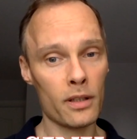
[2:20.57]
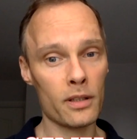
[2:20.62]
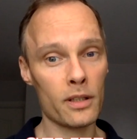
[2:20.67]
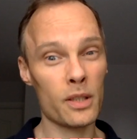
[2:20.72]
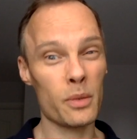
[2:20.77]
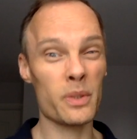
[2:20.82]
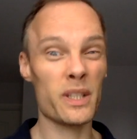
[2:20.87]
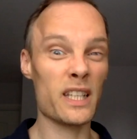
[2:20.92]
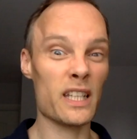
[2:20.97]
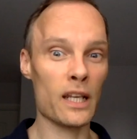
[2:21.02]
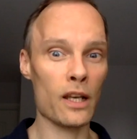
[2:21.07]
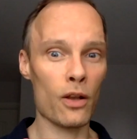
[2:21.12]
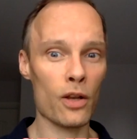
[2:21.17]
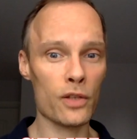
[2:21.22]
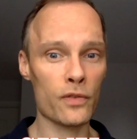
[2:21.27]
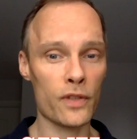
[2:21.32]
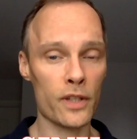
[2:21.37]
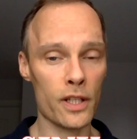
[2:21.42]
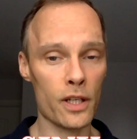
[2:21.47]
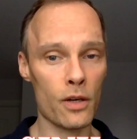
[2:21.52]
that we did in the last
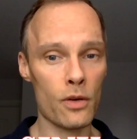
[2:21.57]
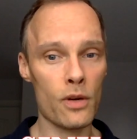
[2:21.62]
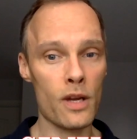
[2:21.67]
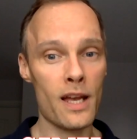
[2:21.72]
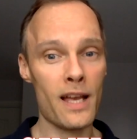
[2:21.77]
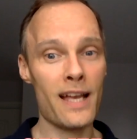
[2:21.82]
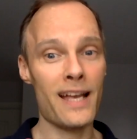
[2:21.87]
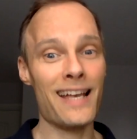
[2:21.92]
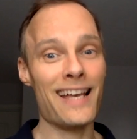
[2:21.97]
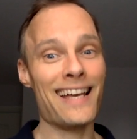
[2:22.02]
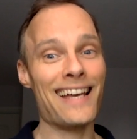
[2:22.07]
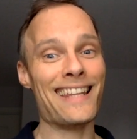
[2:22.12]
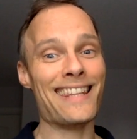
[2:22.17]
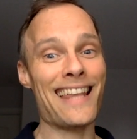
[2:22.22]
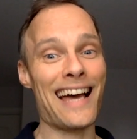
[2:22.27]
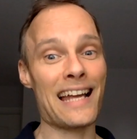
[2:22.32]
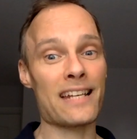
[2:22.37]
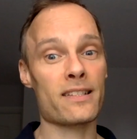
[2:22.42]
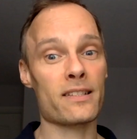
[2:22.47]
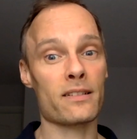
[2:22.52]
video
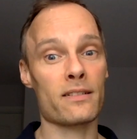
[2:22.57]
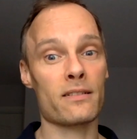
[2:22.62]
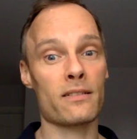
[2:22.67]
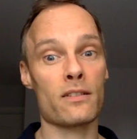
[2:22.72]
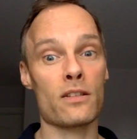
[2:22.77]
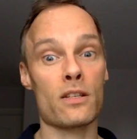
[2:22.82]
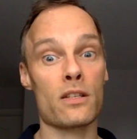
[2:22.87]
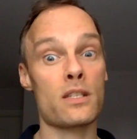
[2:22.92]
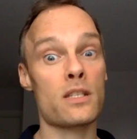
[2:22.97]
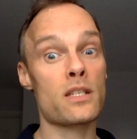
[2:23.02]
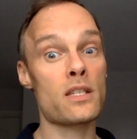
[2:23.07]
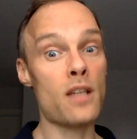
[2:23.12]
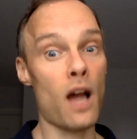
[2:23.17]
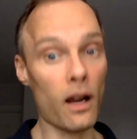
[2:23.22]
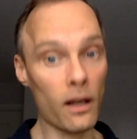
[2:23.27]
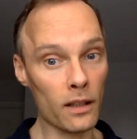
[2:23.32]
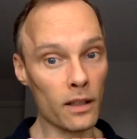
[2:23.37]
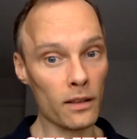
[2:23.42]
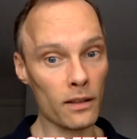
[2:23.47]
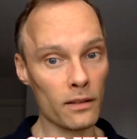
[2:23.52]
that
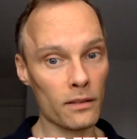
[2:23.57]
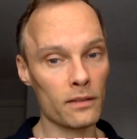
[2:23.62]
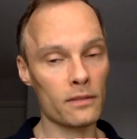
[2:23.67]
sunk.